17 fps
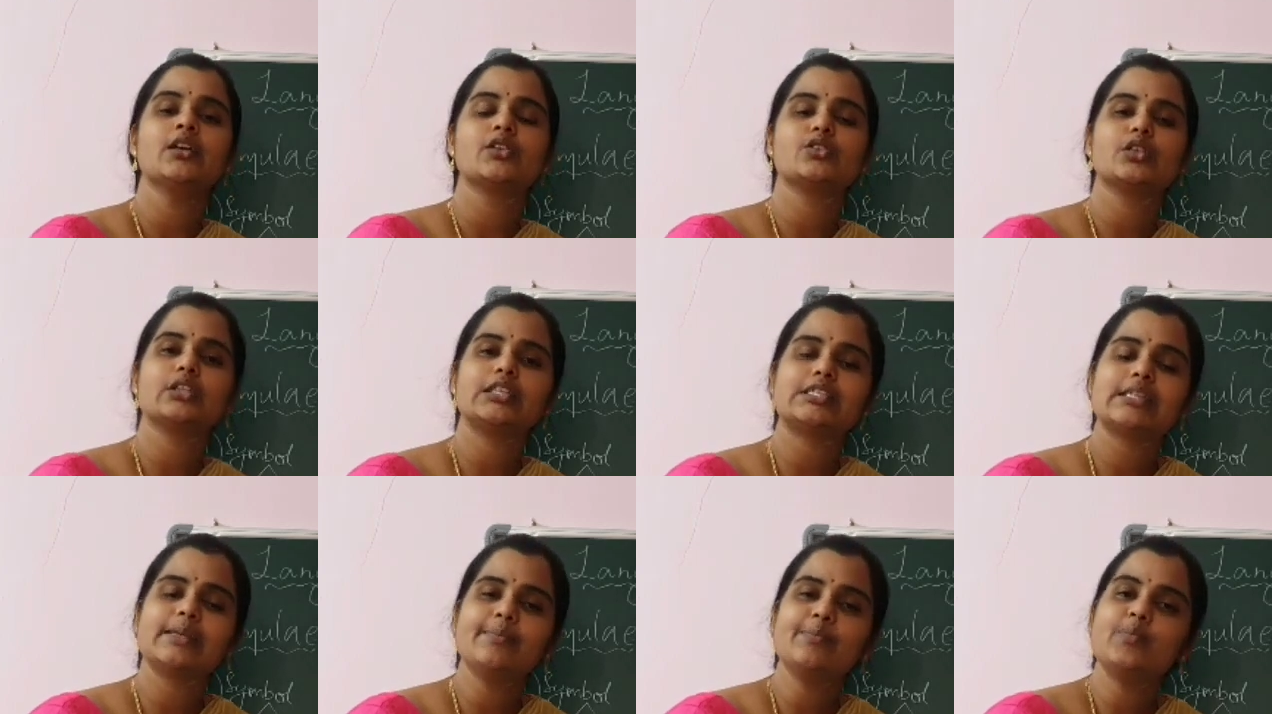so the
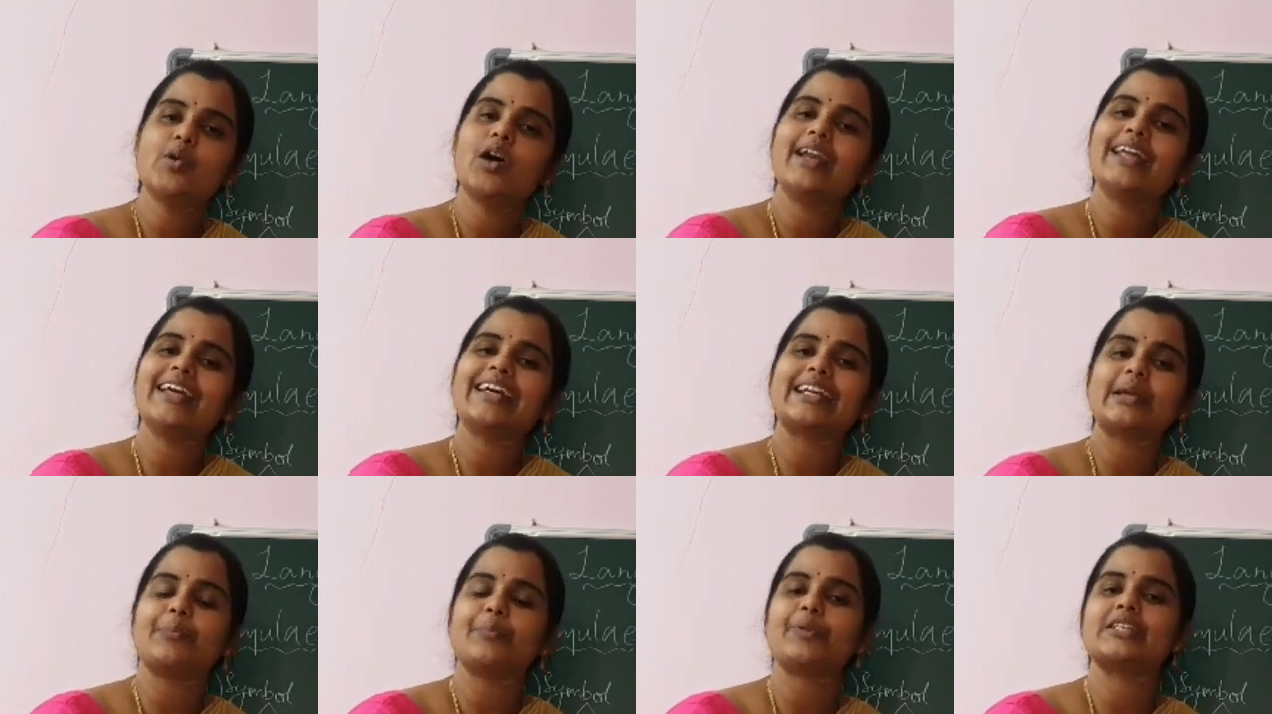symbolic
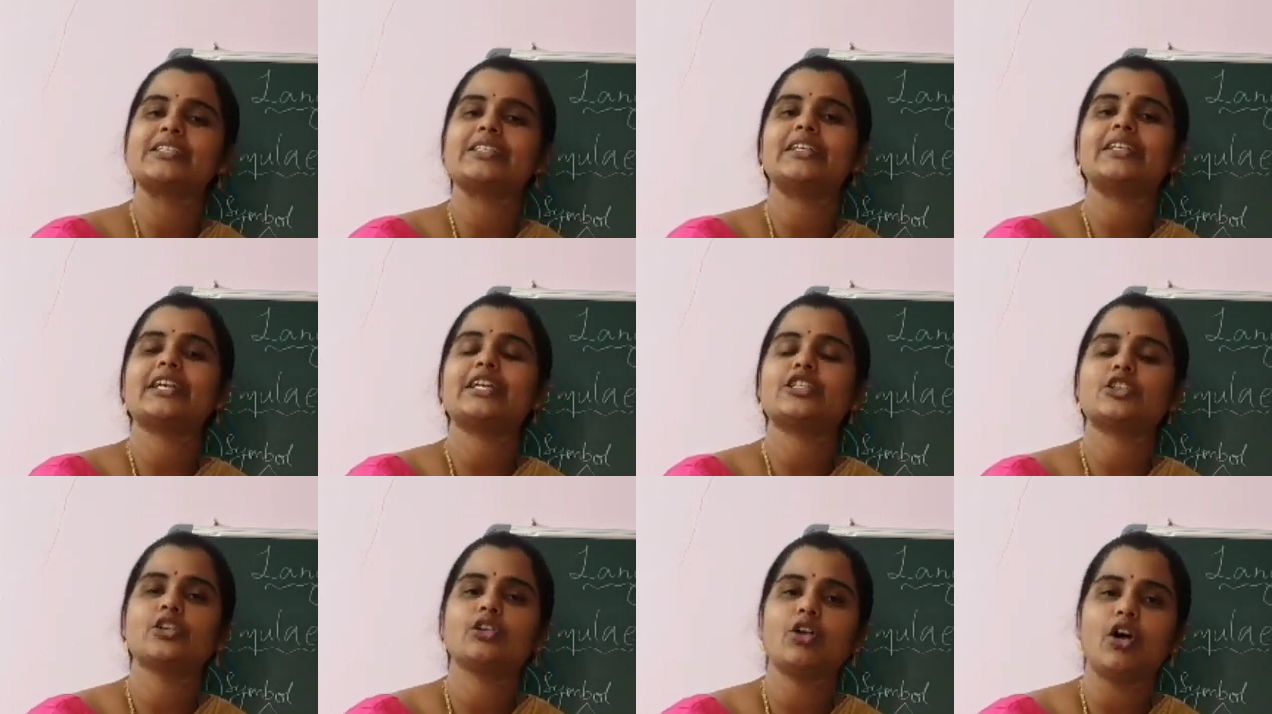
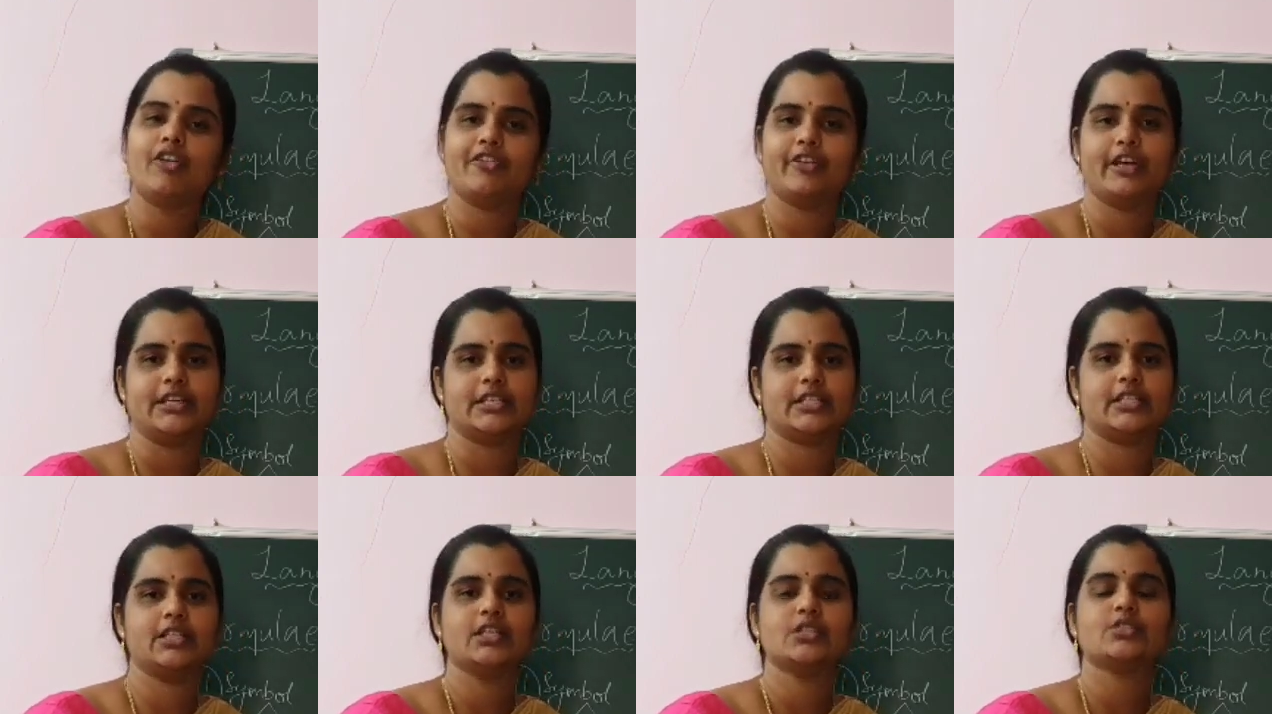representation of it.